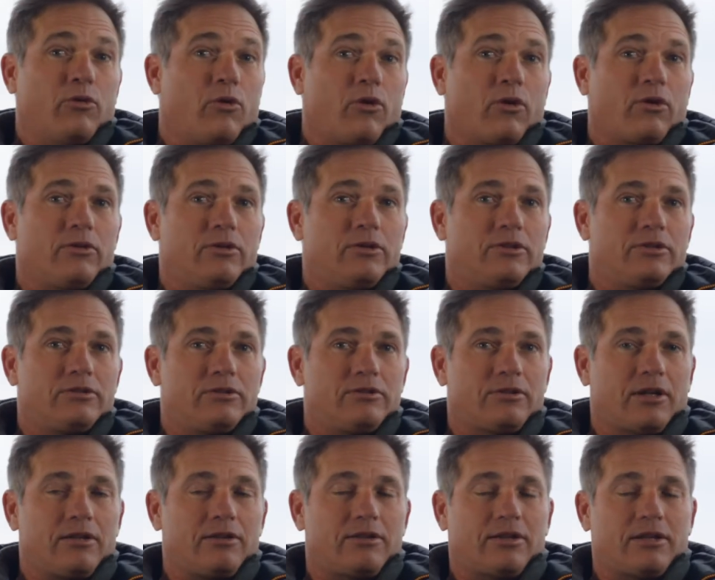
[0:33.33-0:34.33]
Orleans.
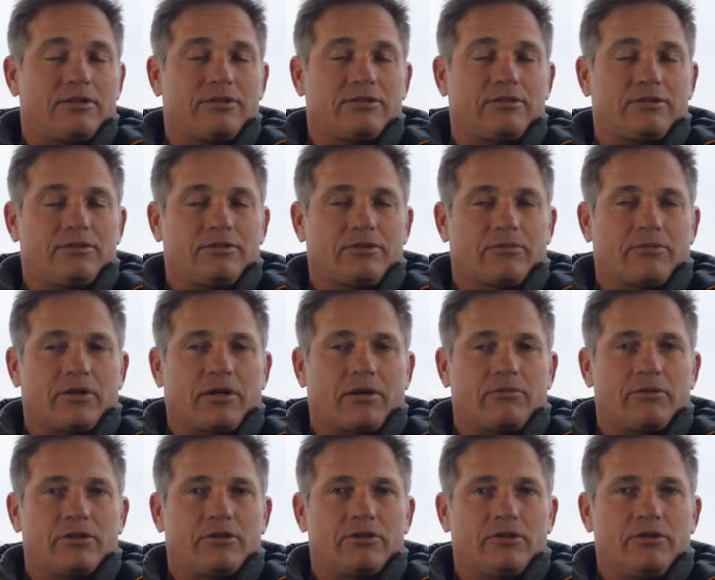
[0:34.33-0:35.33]
That's something
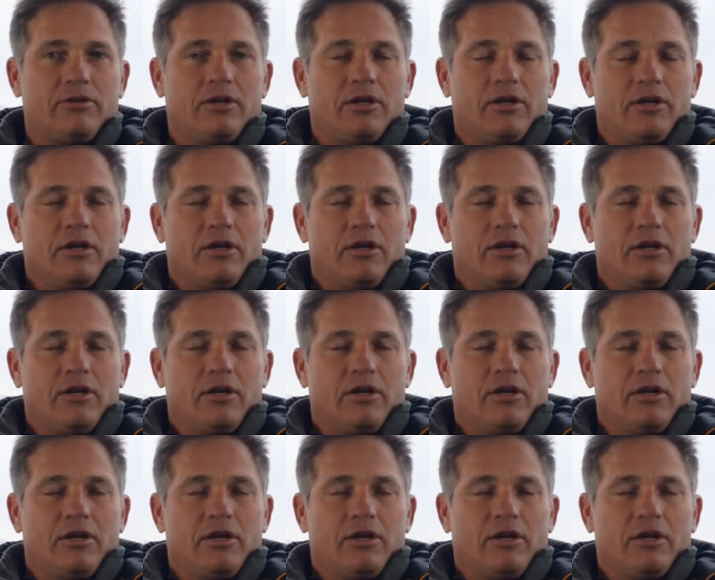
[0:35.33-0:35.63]
I'm into.